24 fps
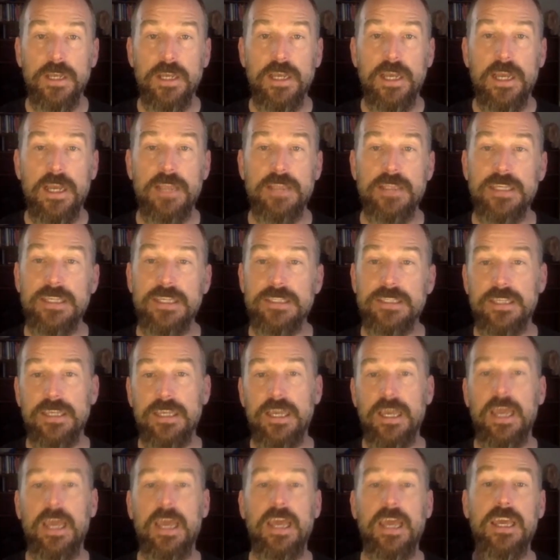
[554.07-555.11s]
and they say,
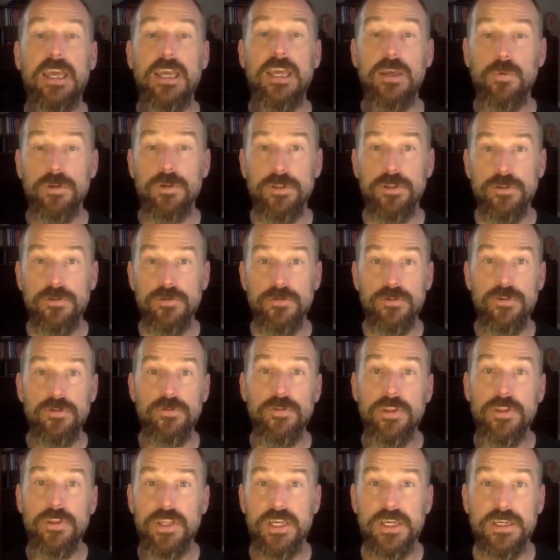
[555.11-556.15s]
hey, will you do
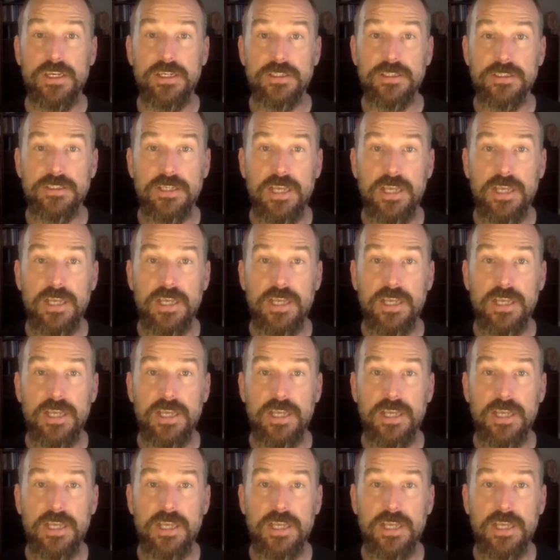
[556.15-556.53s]
this?